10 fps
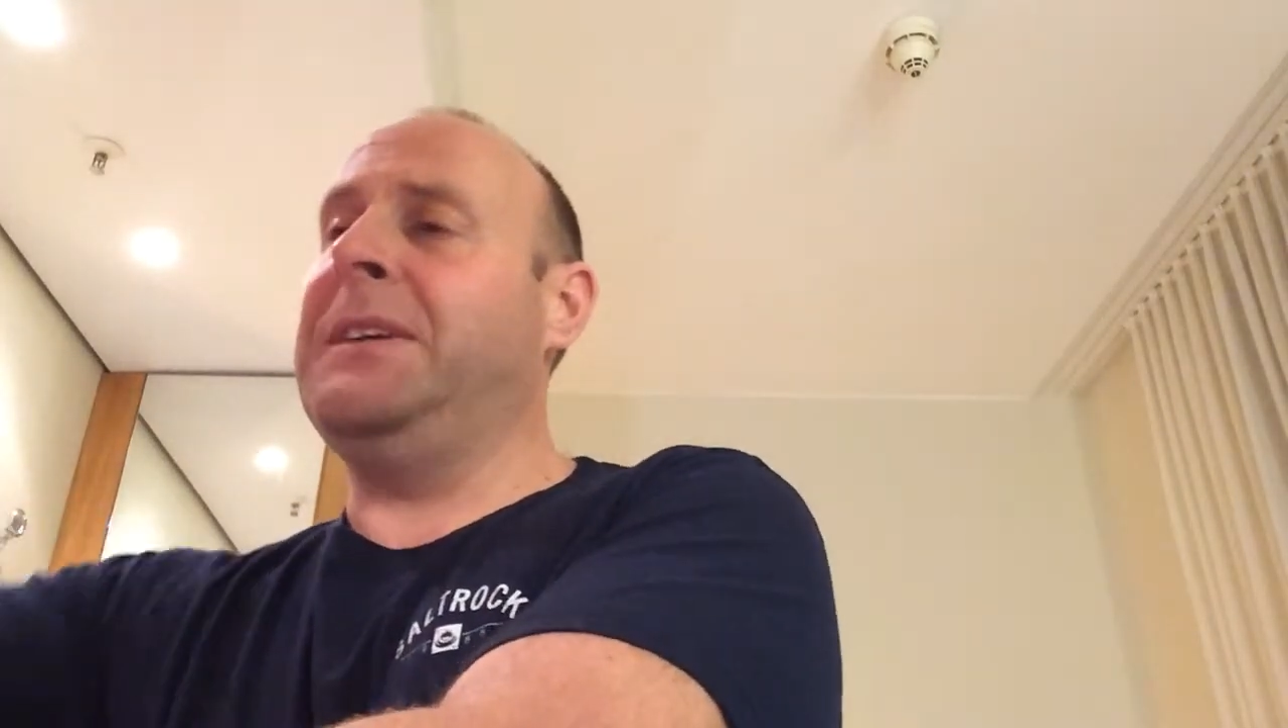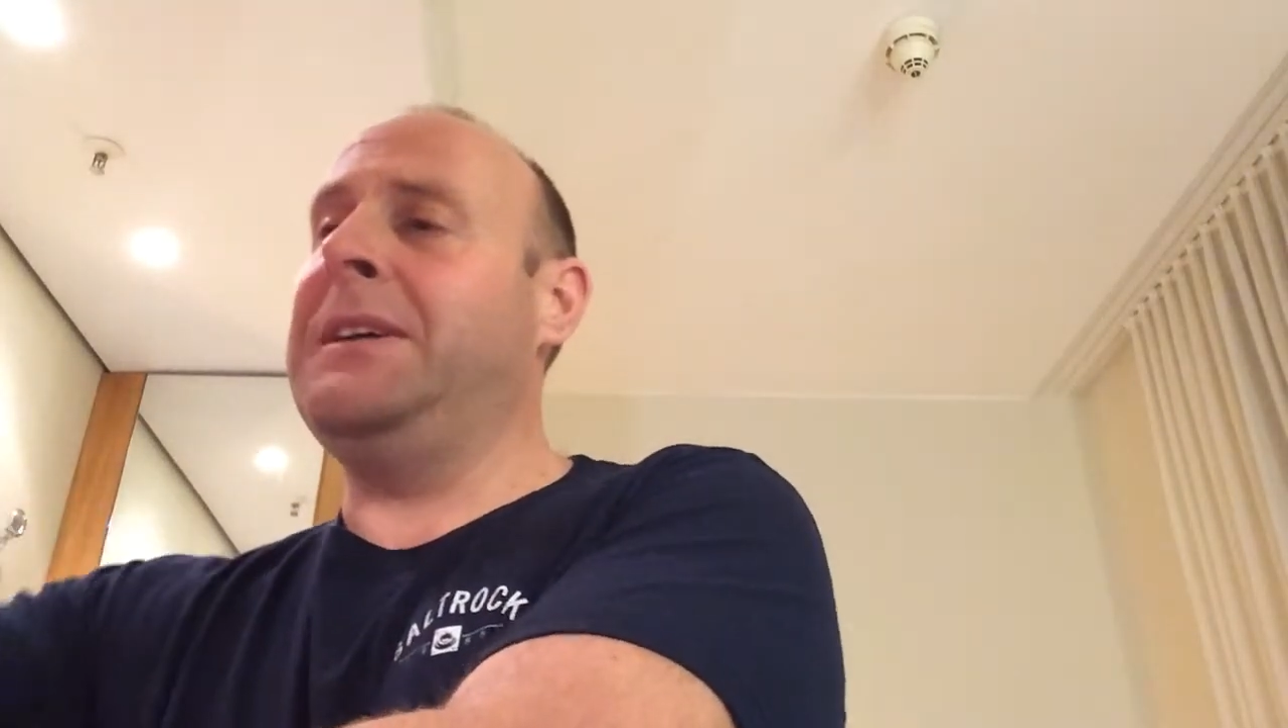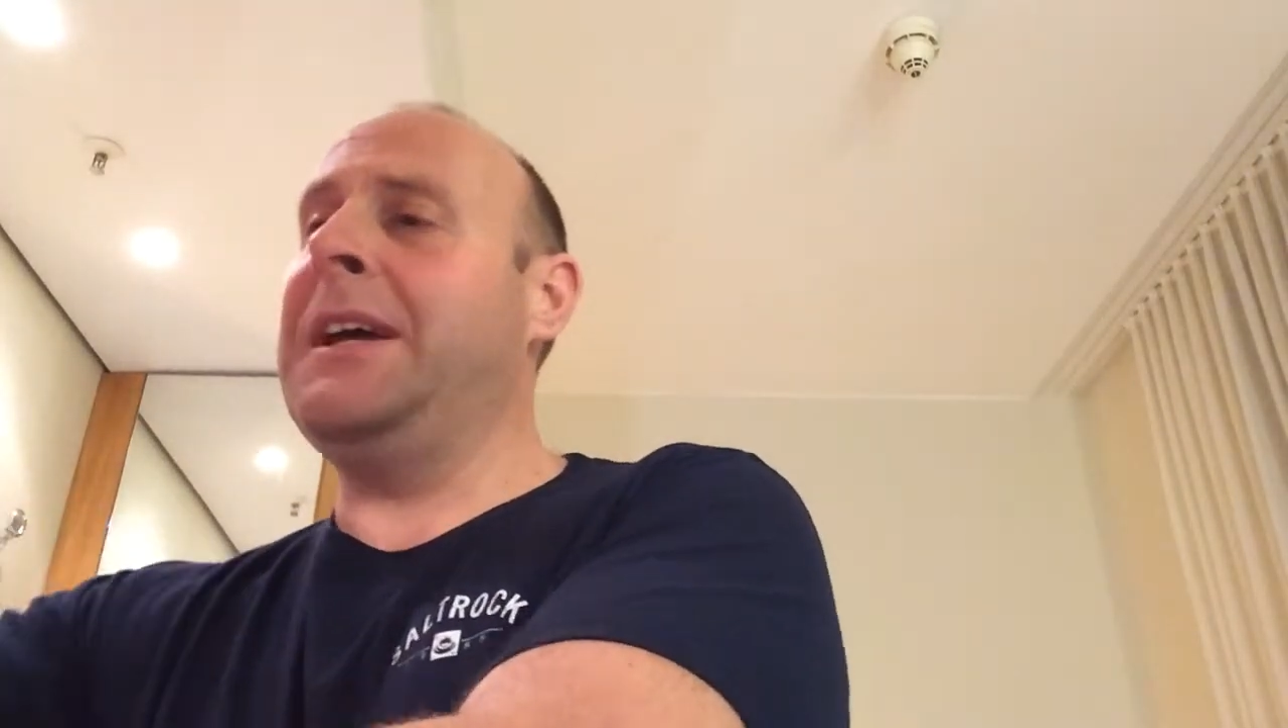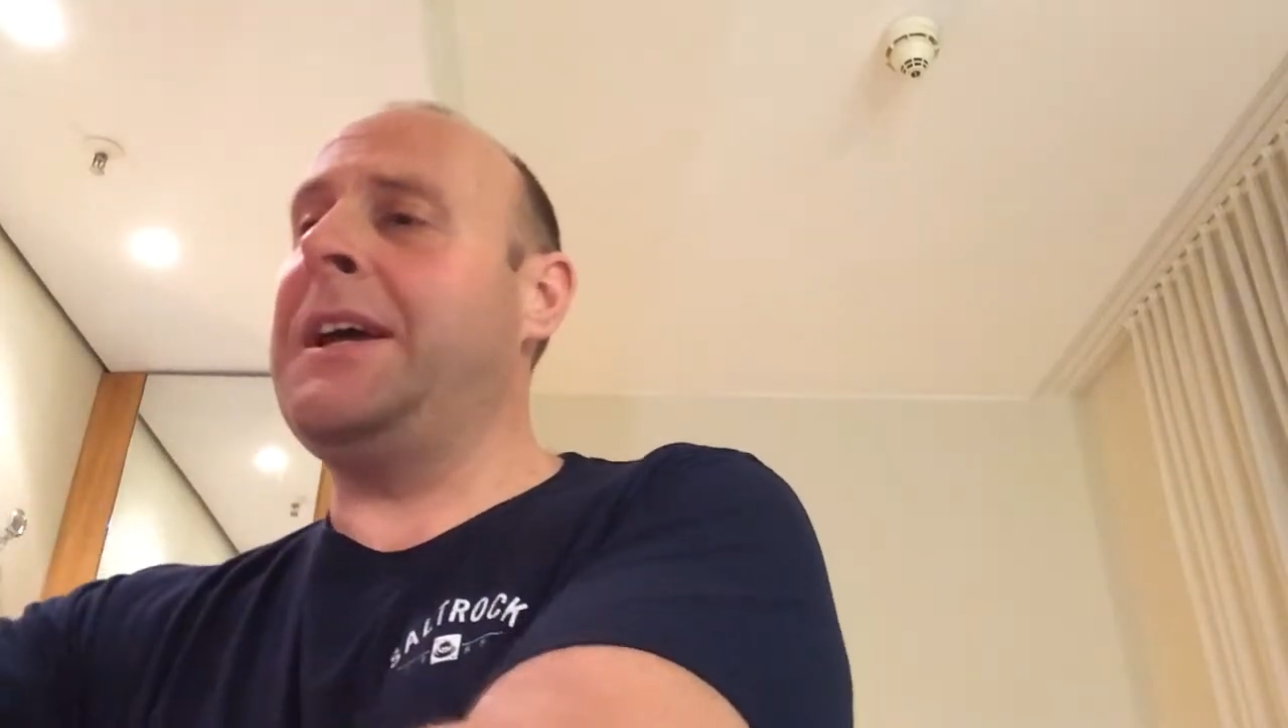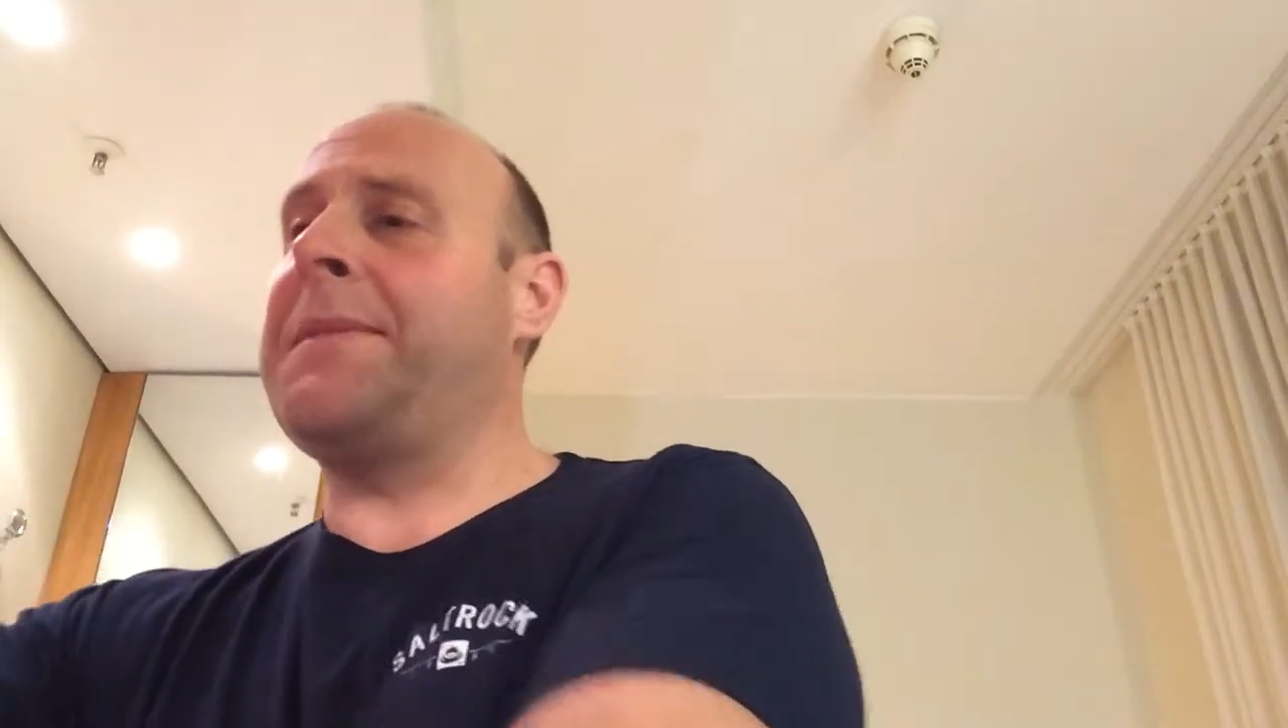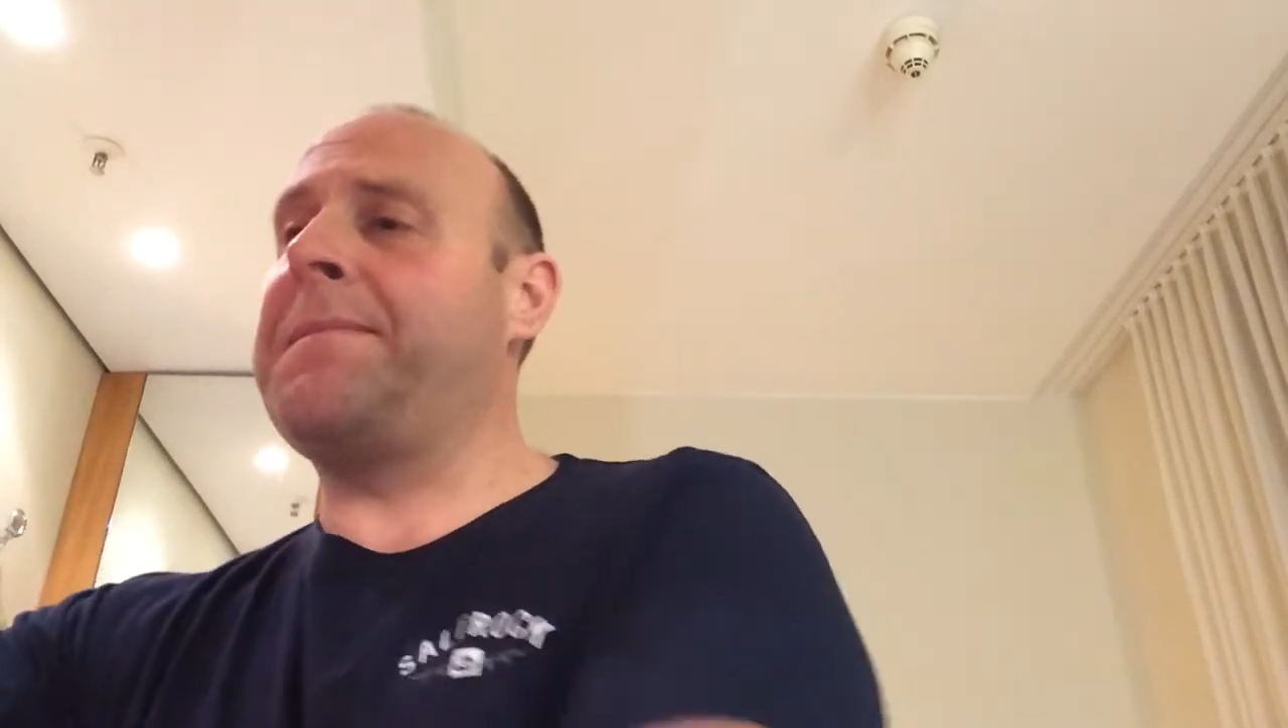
Okay.